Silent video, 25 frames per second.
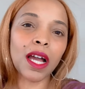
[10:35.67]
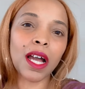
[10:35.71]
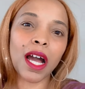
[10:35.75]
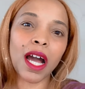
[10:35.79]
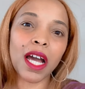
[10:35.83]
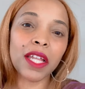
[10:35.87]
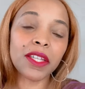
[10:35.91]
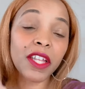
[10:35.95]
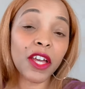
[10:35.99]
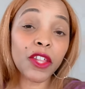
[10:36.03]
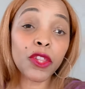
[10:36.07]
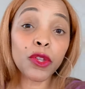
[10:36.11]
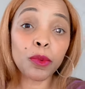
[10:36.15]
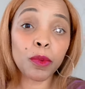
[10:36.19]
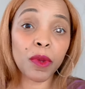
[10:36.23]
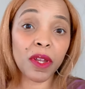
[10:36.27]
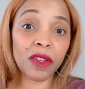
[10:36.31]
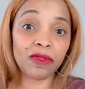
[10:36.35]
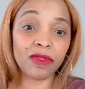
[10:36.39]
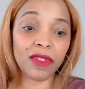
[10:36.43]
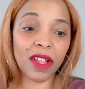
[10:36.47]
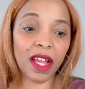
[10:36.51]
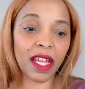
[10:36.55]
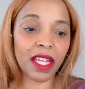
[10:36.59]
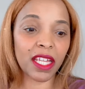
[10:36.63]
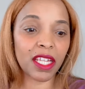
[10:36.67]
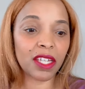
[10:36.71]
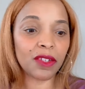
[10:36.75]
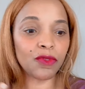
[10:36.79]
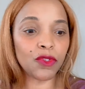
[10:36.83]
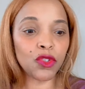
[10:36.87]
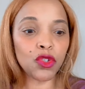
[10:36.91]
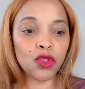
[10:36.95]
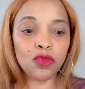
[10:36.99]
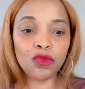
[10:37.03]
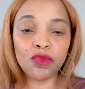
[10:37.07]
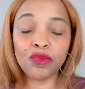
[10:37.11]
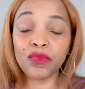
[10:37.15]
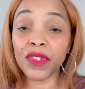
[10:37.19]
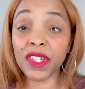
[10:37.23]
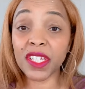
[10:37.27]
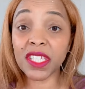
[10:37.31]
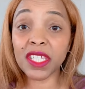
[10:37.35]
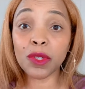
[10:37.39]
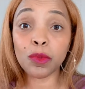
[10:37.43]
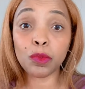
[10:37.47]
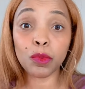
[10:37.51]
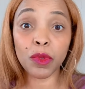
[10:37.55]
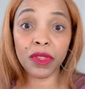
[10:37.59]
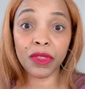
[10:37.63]
Another red flag, if you
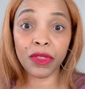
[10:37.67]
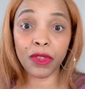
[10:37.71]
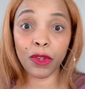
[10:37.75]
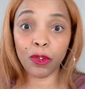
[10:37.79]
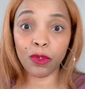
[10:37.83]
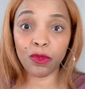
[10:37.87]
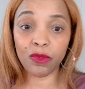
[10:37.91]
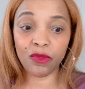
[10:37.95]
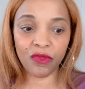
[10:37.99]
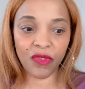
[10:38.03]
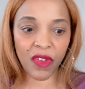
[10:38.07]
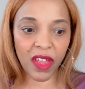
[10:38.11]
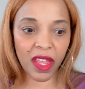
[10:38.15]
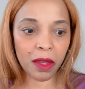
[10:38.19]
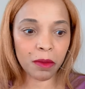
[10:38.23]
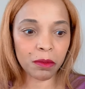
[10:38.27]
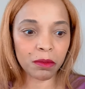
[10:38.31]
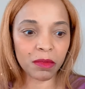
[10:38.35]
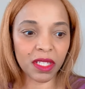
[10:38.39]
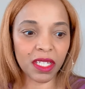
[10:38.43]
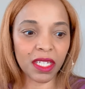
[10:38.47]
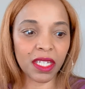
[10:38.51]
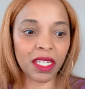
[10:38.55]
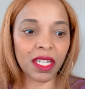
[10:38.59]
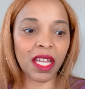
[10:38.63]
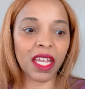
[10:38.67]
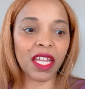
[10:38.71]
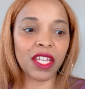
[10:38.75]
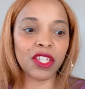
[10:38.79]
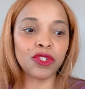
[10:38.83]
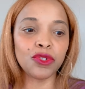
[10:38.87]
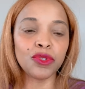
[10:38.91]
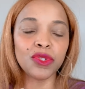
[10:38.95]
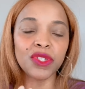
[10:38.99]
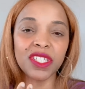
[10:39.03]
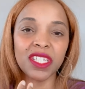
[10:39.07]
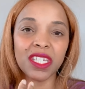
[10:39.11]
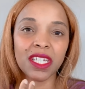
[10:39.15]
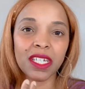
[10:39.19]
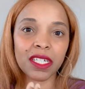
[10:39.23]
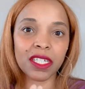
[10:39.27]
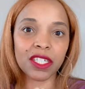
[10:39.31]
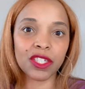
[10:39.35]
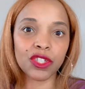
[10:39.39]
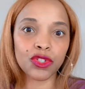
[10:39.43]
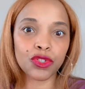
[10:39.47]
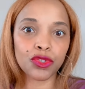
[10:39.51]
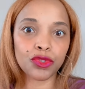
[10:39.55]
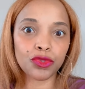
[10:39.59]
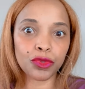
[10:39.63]
visit with their family and you see
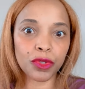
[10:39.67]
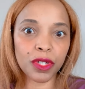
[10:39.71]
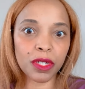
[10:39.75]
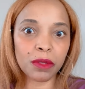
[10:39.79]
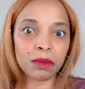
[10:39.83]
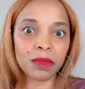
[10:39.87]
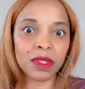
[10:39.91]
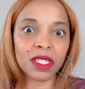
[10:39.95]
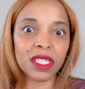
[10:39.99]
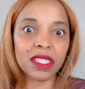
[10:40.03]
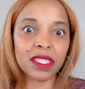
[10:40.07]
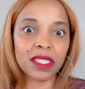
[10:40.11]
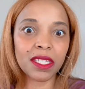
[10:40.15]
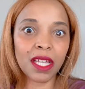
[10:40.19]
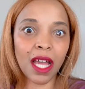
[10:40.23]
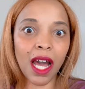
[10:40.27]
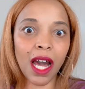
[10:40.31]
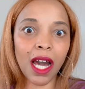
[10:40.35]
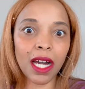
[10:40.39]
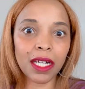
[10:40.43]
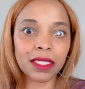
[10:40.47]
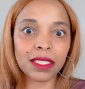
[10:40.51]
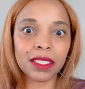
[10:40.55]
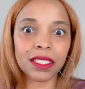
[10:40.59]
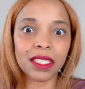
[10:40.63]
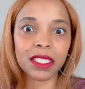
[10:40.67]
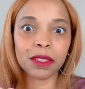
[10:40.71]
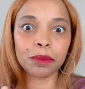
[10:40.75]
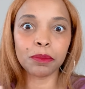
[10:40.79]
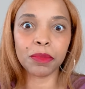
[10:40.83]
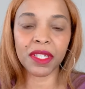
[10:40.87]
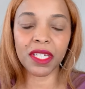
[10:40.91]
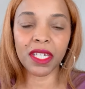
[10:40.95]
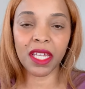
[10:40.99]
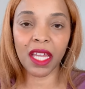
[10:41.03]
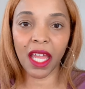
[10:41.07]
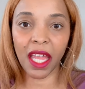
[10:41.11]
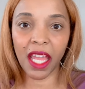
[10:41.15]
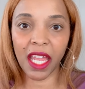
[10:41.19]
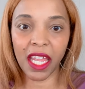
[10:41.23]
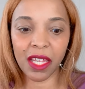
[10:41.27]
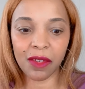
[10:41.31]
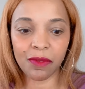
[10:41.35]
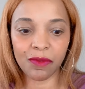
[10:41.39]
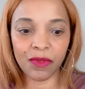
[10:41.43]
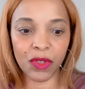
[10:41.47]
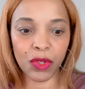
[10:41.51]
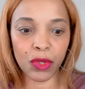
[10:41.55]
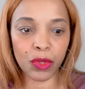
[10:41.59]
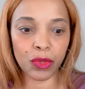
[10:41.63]
extremely toxic
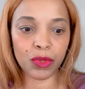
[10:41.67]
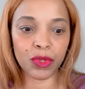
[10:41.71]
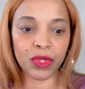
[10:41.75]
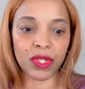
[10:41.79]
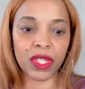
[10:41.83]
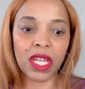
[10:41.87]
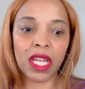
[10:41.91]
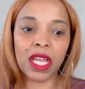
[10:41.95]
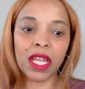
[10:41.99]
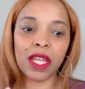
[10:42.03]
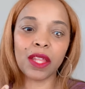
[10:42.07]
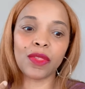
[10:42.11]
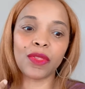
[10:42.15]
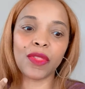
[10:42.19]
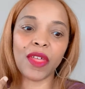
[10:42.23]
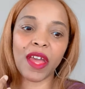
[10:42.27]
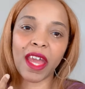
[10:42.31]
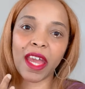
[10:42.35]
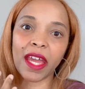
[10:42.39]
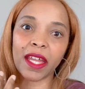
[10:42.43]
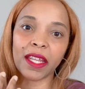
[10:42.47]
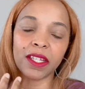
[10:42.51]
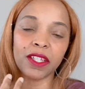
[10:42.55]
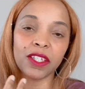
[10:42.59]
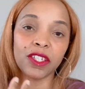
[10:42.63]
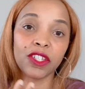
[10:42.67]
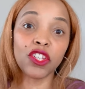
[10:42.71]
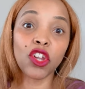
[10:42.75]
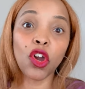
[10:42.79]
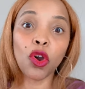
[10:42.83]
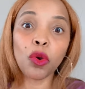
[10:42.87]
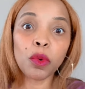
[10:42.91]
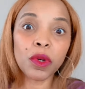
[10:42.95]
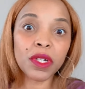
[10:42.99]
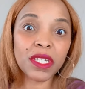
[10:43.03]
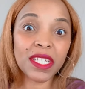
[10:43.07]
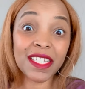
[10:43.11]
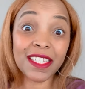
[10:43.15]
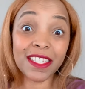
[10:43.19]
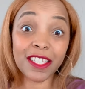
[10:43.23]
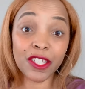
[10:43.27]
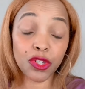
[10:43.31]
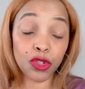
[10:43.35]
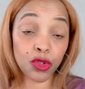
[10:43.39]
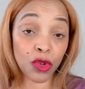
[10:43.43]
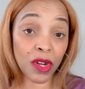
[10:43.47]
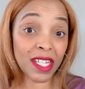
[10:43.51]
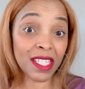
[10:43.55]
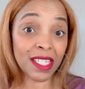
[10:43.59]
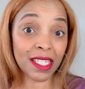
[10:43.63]
behaviors that no one is
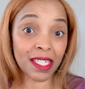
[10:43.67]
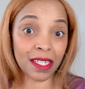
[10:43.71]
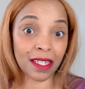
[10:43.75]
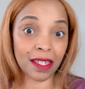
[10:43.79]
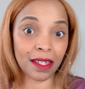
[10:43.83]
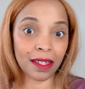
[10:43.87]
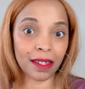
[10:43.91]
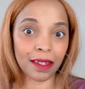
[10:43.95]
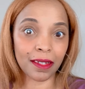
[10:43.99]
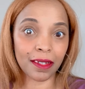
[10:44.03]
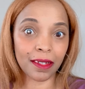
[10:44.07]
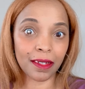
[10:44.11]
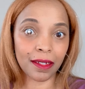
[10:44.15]
addressing,